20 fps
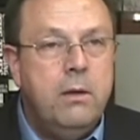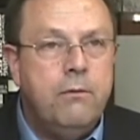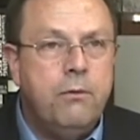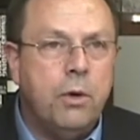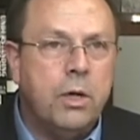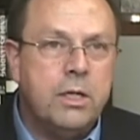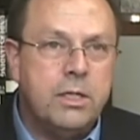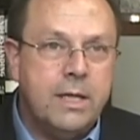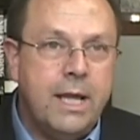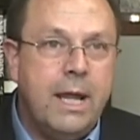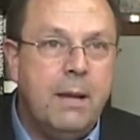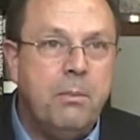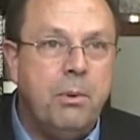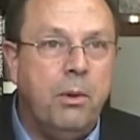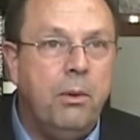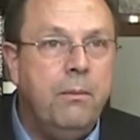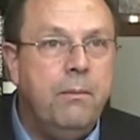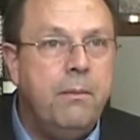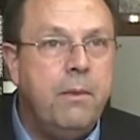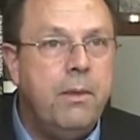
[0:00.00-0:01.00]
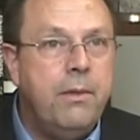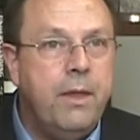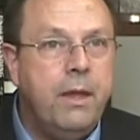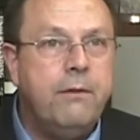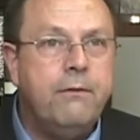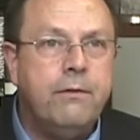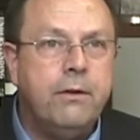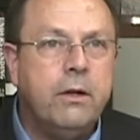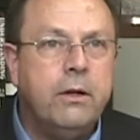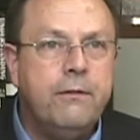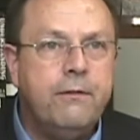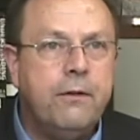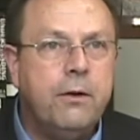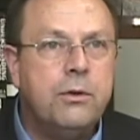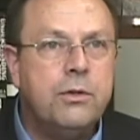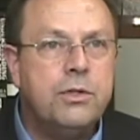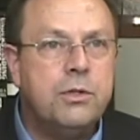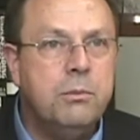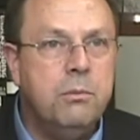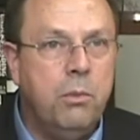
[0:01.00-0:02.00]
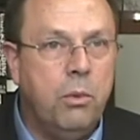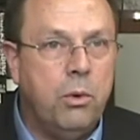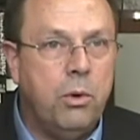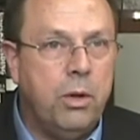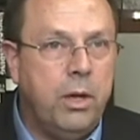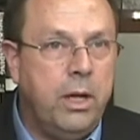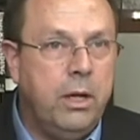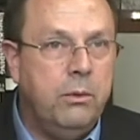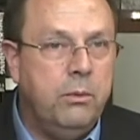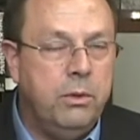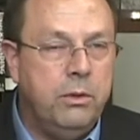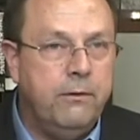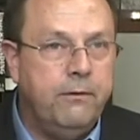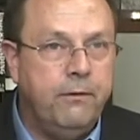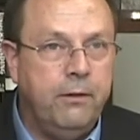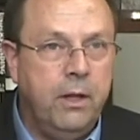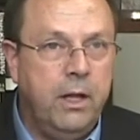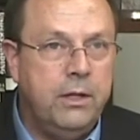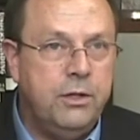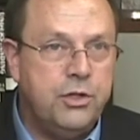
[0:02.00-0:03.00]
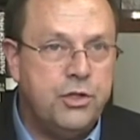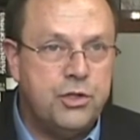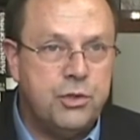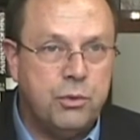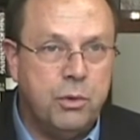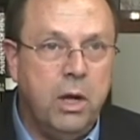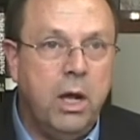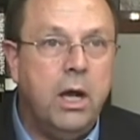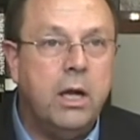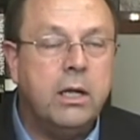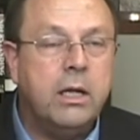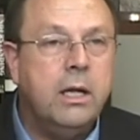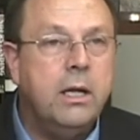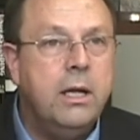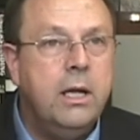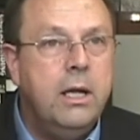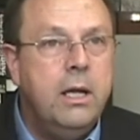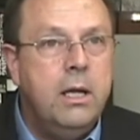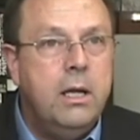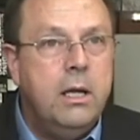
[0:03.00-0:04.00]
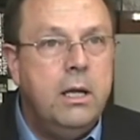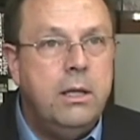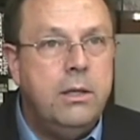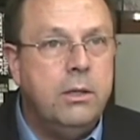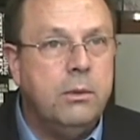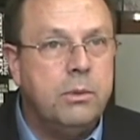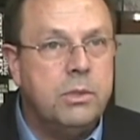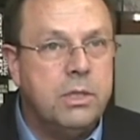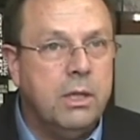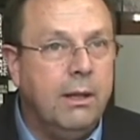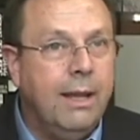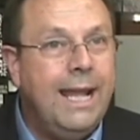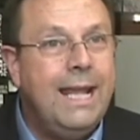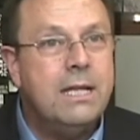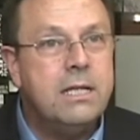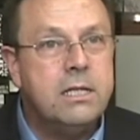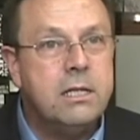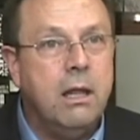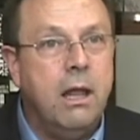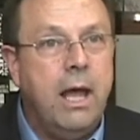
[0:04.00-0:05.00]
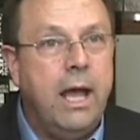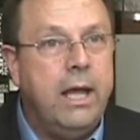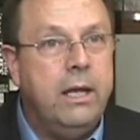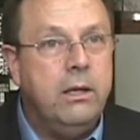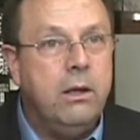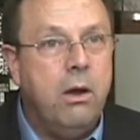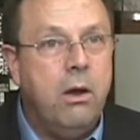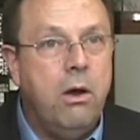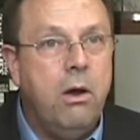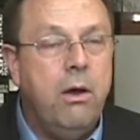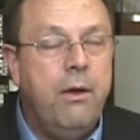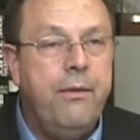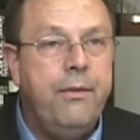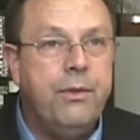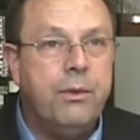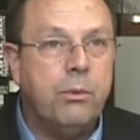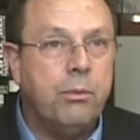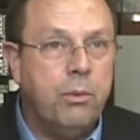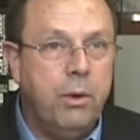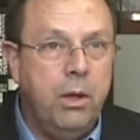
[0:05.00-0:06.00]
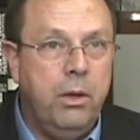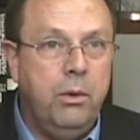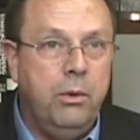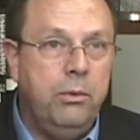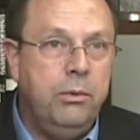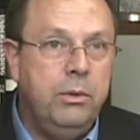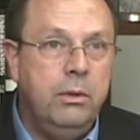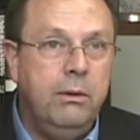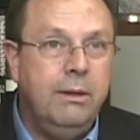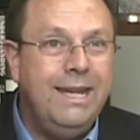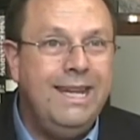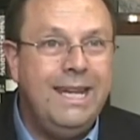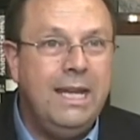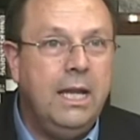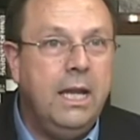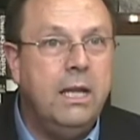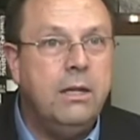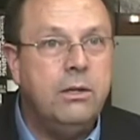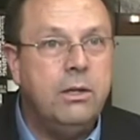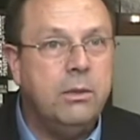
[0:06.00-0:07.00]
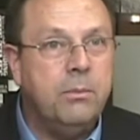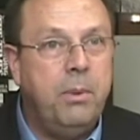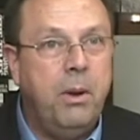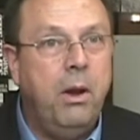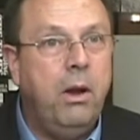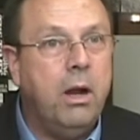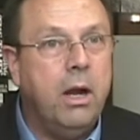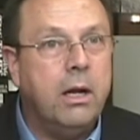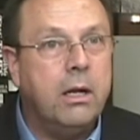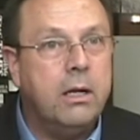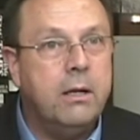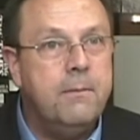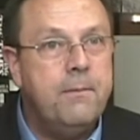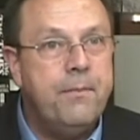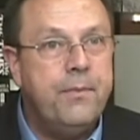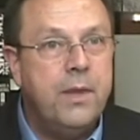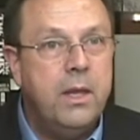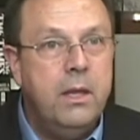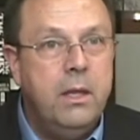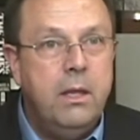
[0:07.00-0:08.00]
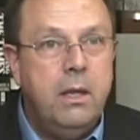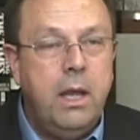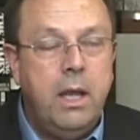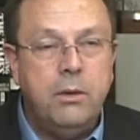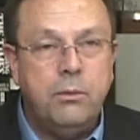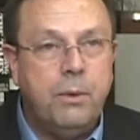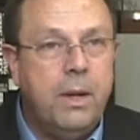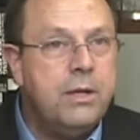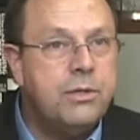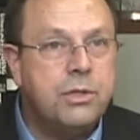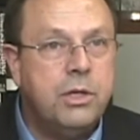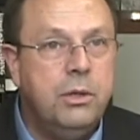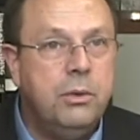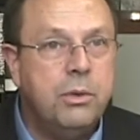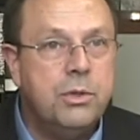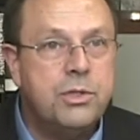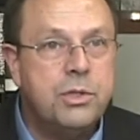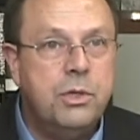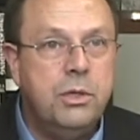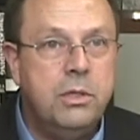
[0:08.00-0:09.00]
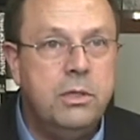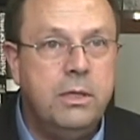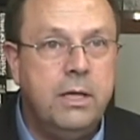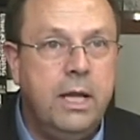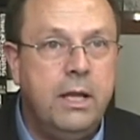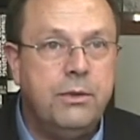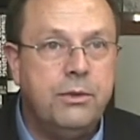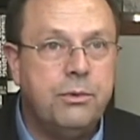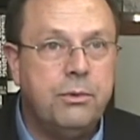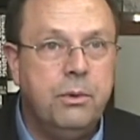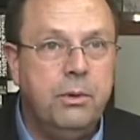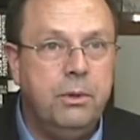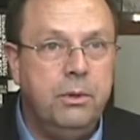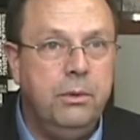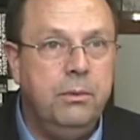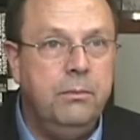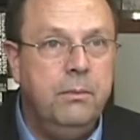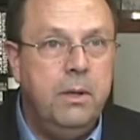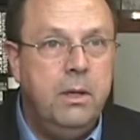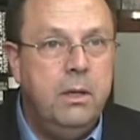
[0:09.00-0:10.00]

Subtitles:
For example, that very first morning when the flood struck, there was a landslide on the road leading into the park, and rescuers couldn't get through.